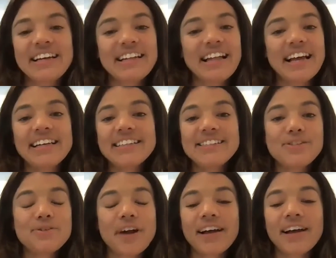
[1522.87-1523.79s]
clients
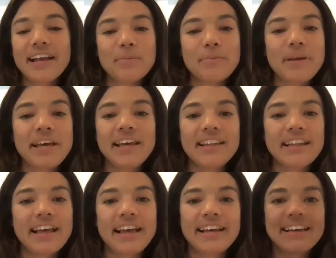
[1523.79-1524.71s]
do not like being
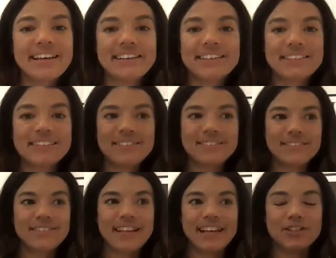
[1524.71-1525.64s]
like
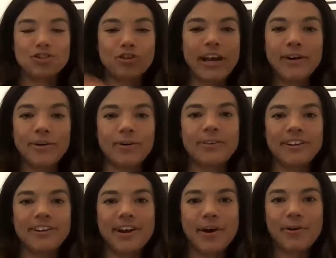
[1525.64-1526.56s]
like strangled.
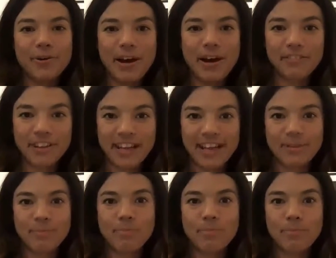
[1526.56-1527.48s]
You know, you have to no.
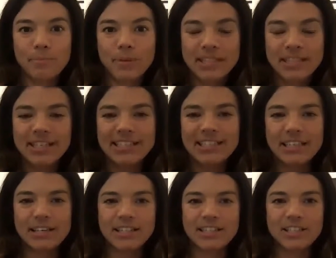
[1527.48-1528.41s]
like it's it's
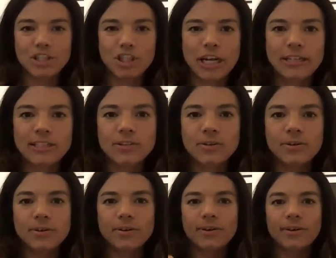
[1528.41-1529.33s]
a it's a
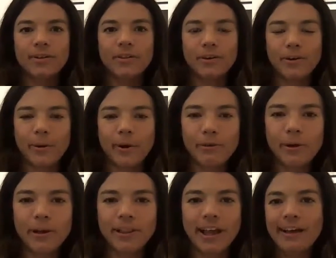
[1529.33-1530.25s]
gentle they're going
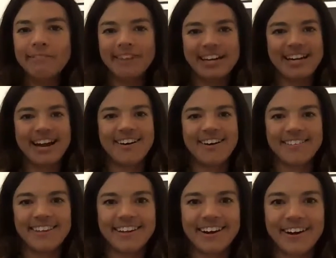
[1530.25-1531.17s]
through a lot right now
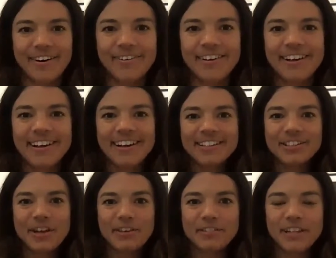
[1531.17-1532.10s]
you know right.
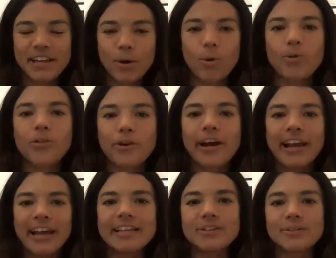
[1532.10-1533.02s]
you have to like hold their
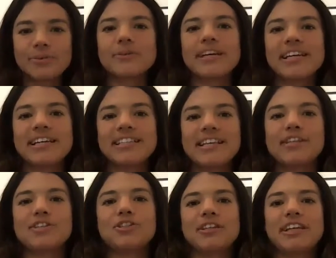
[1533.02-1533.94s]
hand through it
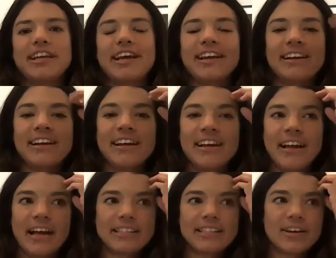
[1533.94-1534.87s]
essentially and
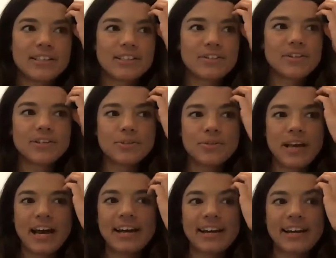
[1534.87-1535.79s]
as long as you can do
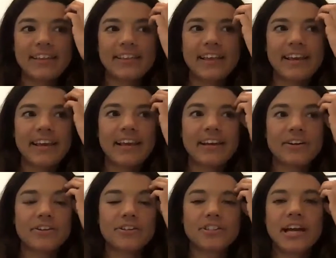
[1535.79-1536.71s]
that i think they can get on
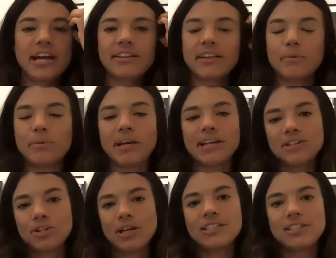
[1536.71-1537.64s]
your side and they begin to
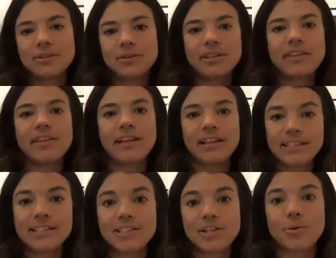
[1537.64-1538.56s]
trust you and then they
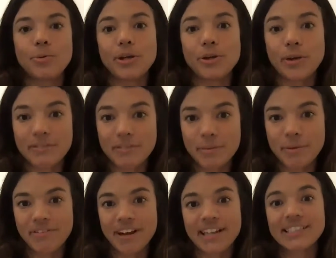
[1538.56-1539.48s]
listen to you when you give them
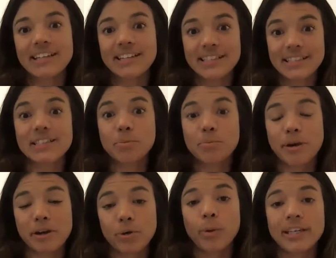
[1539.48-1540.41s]
advice like this is a
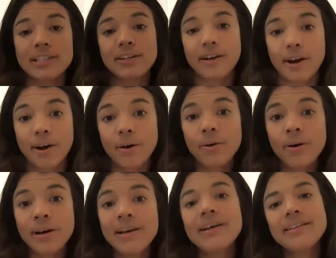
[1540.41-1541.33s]
better way to go sure.
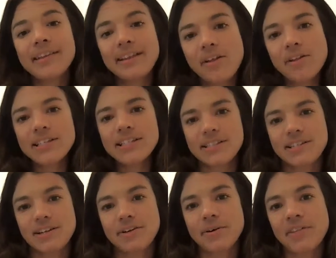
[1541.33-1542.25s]
then they'll listen
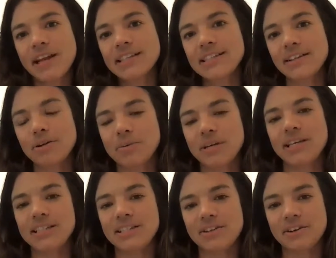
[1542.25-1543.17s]
to you and then it's a little bit
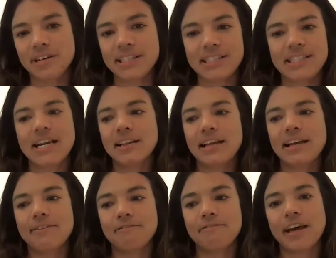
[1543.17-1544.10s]
easier and it's not like
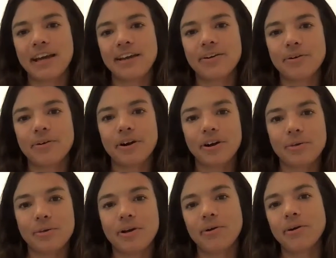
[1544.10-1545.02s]
a fight or an
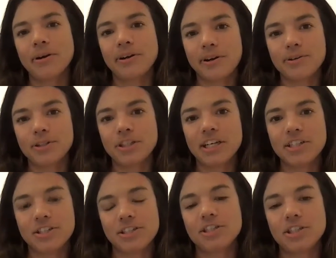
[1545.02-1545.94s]
argument or a
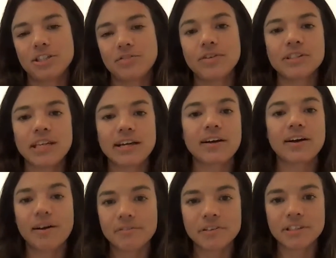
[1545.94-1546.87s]
negotiation it just feels like a
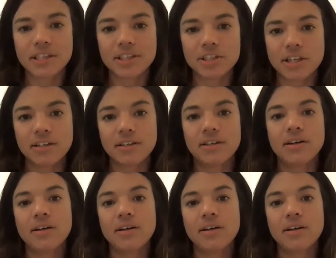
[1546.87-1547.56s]
conversation